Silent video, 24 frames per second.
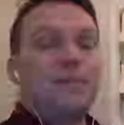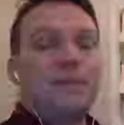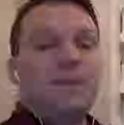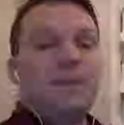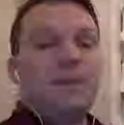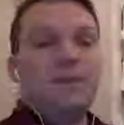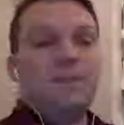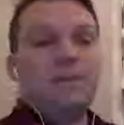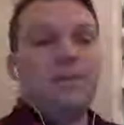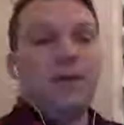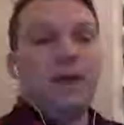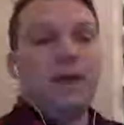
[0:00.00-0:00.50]

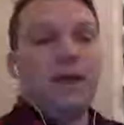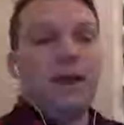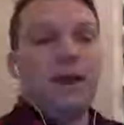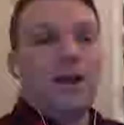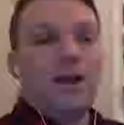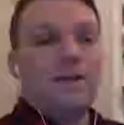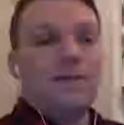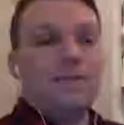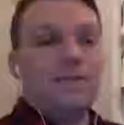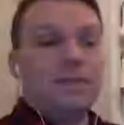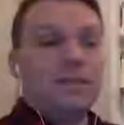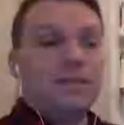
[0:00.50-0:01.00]
people
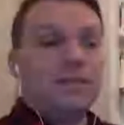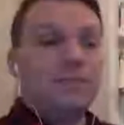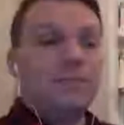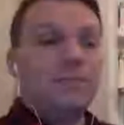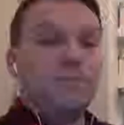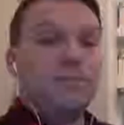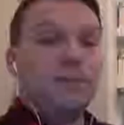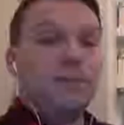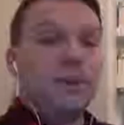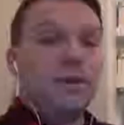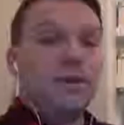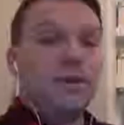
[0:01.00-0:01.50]
are
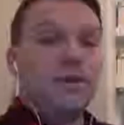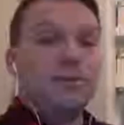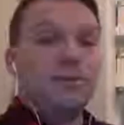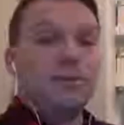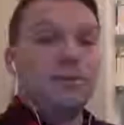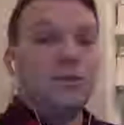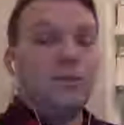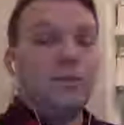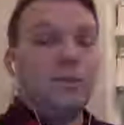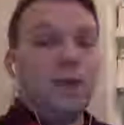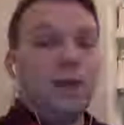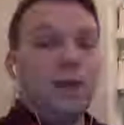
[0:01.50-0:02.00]
facing
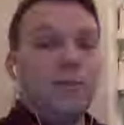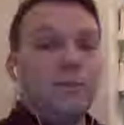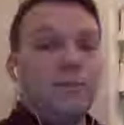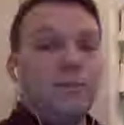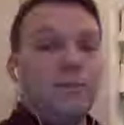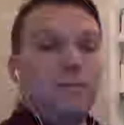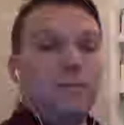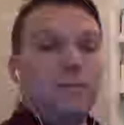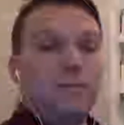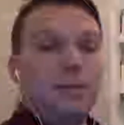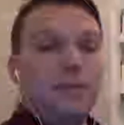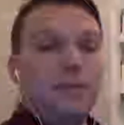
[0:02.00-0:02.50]
barriers on the web,
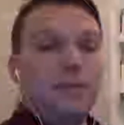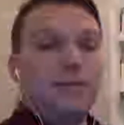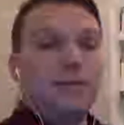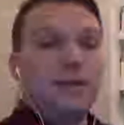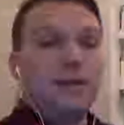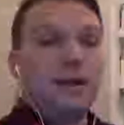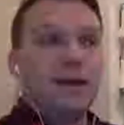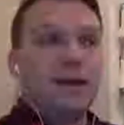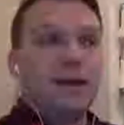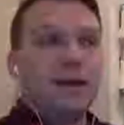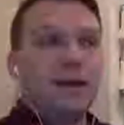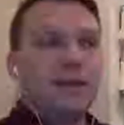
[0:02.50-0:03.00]
and
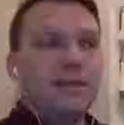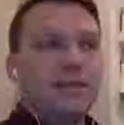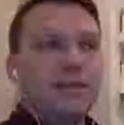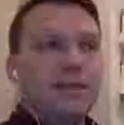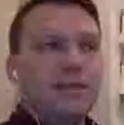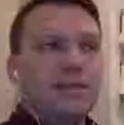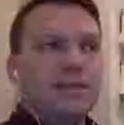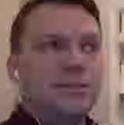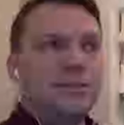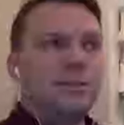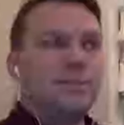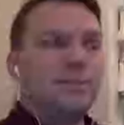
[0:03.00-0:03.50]

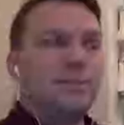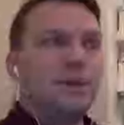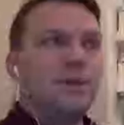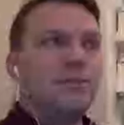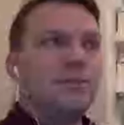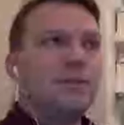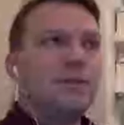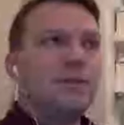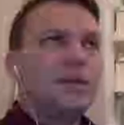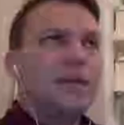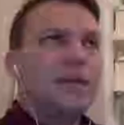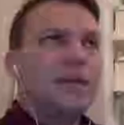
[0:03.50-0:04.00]
it's
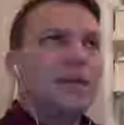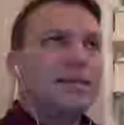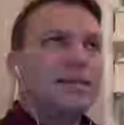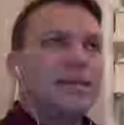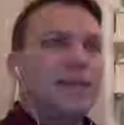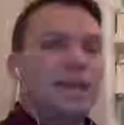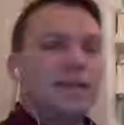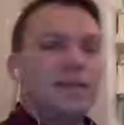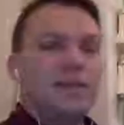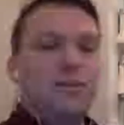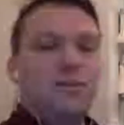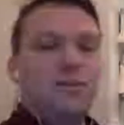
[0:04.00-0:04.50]
about
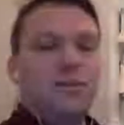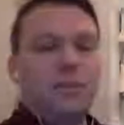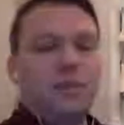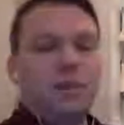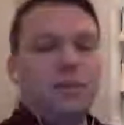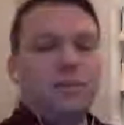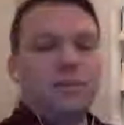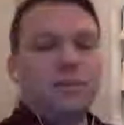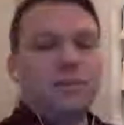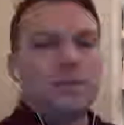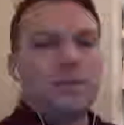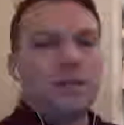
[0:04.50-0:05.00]
10 to
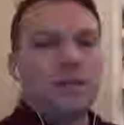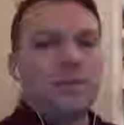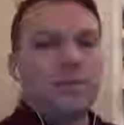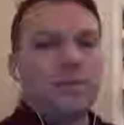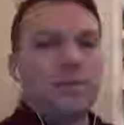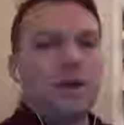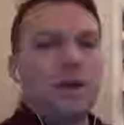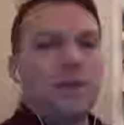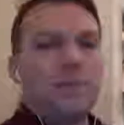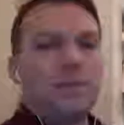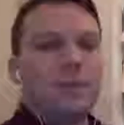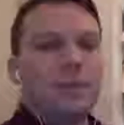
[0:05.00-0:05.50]
20% of
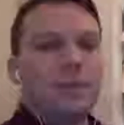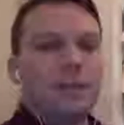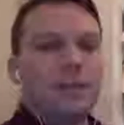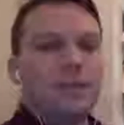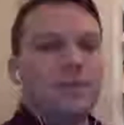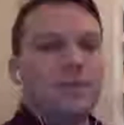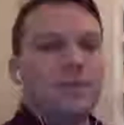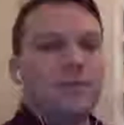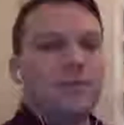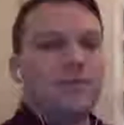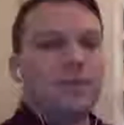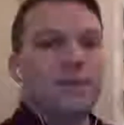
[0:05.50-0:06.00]
the
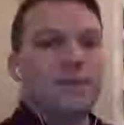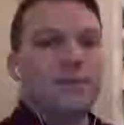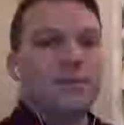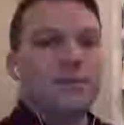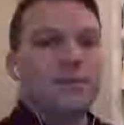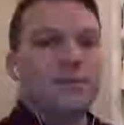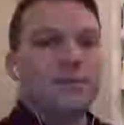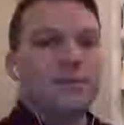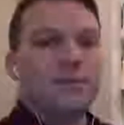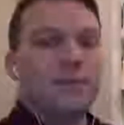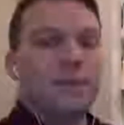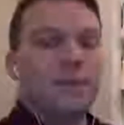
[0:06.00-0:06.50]
population
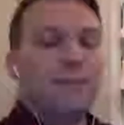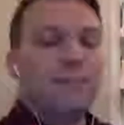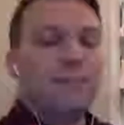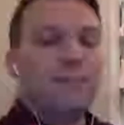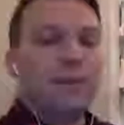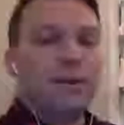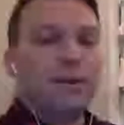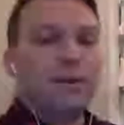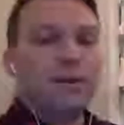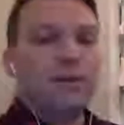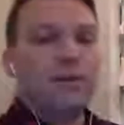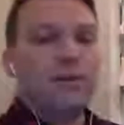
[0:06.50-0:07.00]
faces some
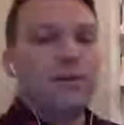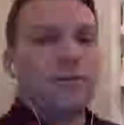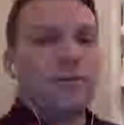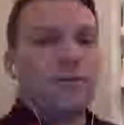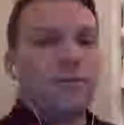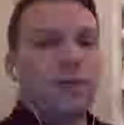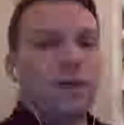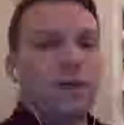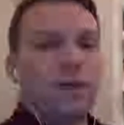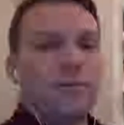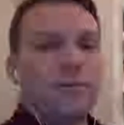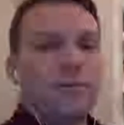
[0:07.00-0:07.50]
barrier on
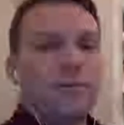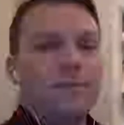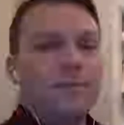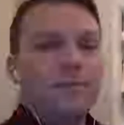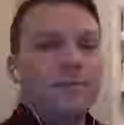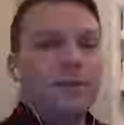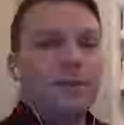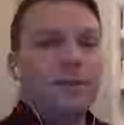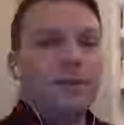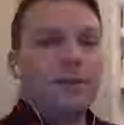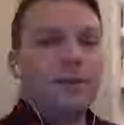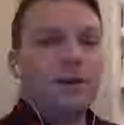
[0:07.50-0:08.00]
the web.
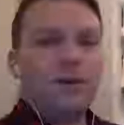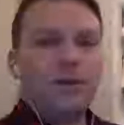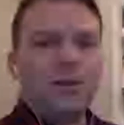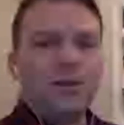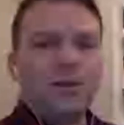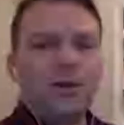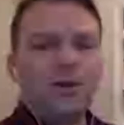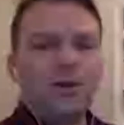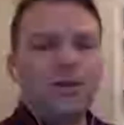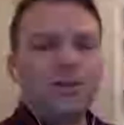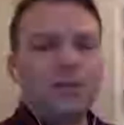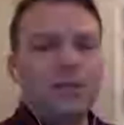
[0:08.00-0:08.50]
Not
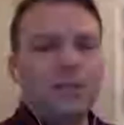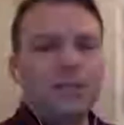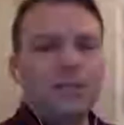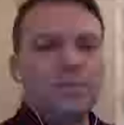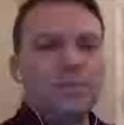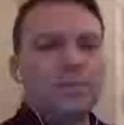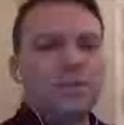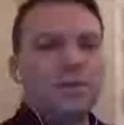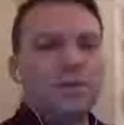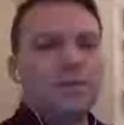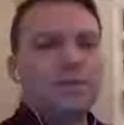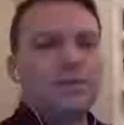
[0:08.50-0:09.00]
on all
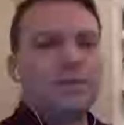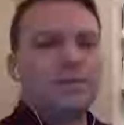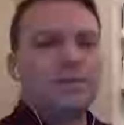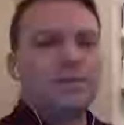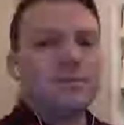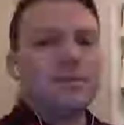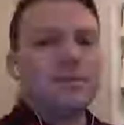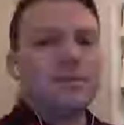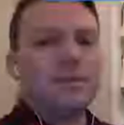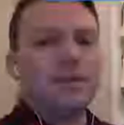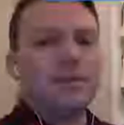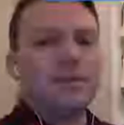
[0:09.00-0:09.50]
sites, but on
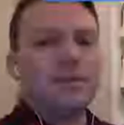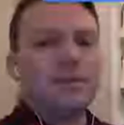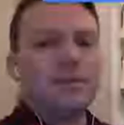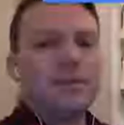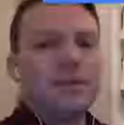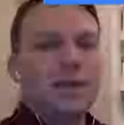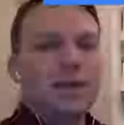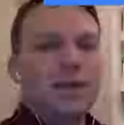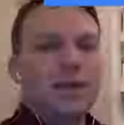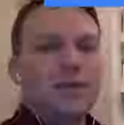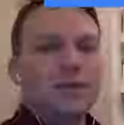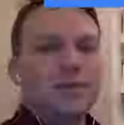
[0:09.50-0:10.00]
some sites.
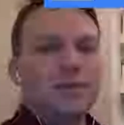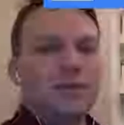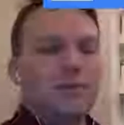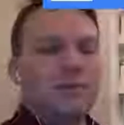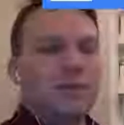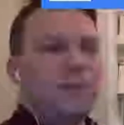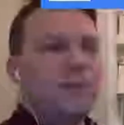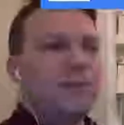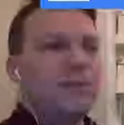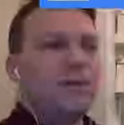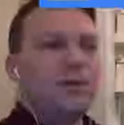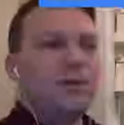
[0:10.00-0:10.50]
So
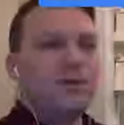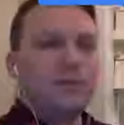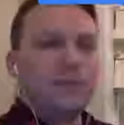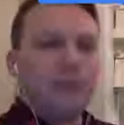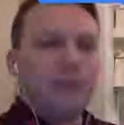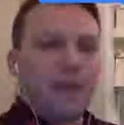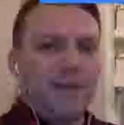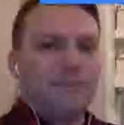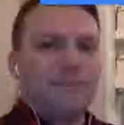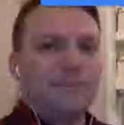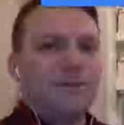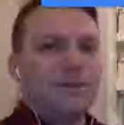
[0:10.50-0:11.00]
maybe you're
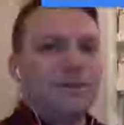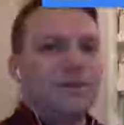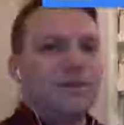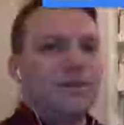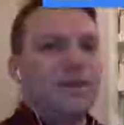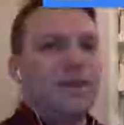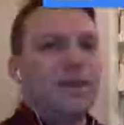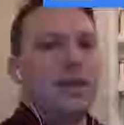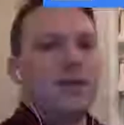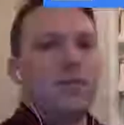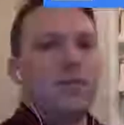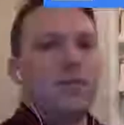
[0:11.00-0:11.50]
deaf and you
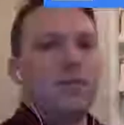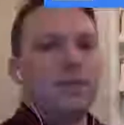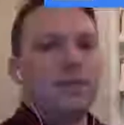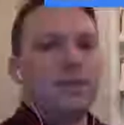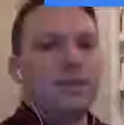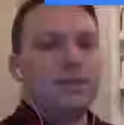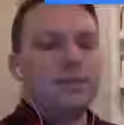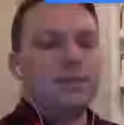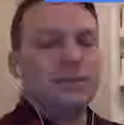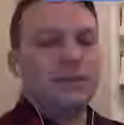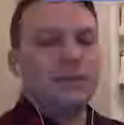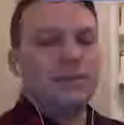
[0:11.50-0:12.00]
can't
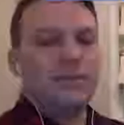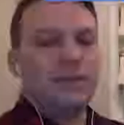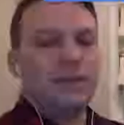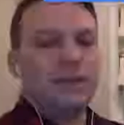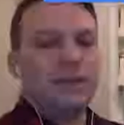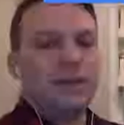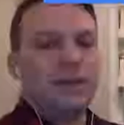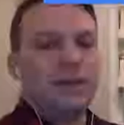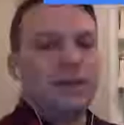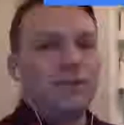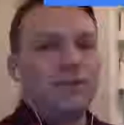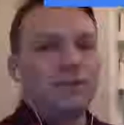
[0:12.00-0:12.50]
listen to the
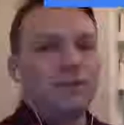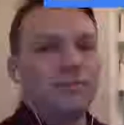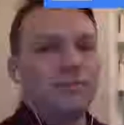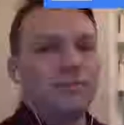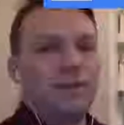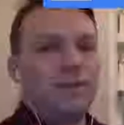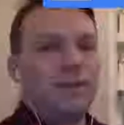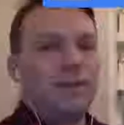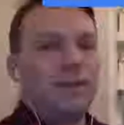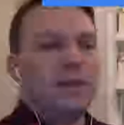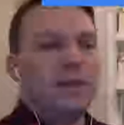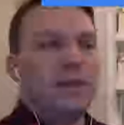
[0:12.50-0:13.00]
videos.
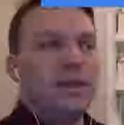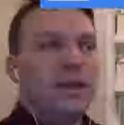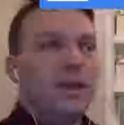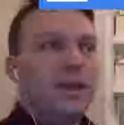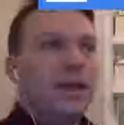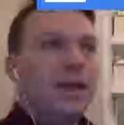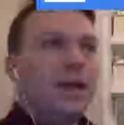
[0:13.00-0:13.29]
Maybe